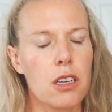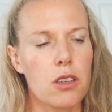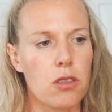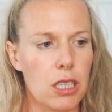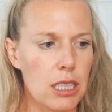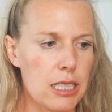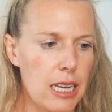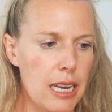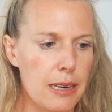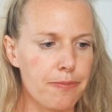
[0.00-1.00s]

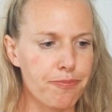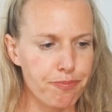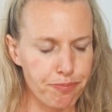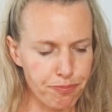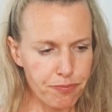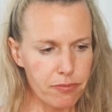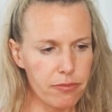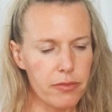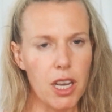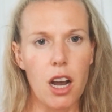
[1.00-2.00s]
triclosan,
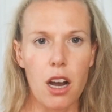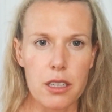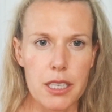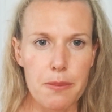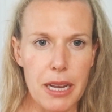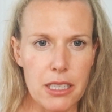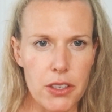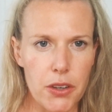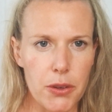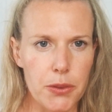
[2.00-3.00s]

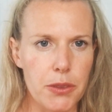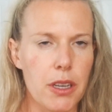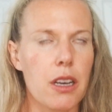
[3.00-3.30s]
oxybenzone,